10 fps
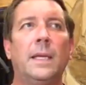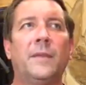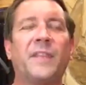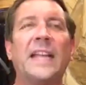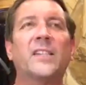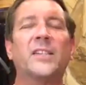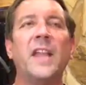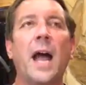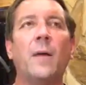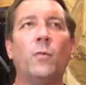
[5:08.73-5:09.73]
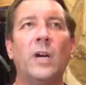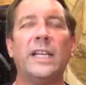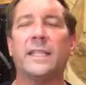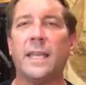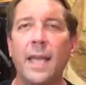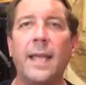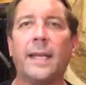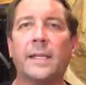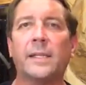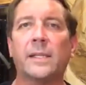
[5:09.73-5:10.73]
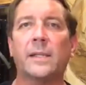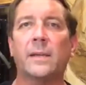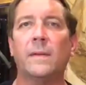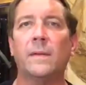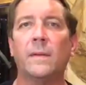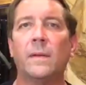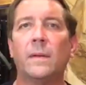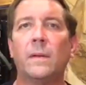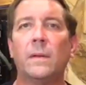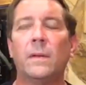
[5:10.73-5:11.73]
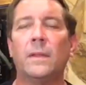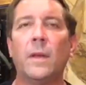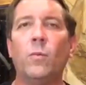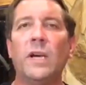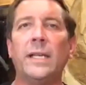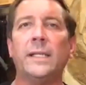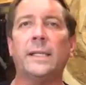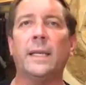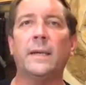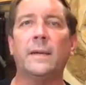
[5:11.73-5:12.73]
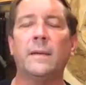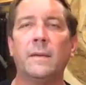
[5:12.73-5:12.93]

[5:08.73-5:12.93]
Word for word: if that's not what it takes, then what is it?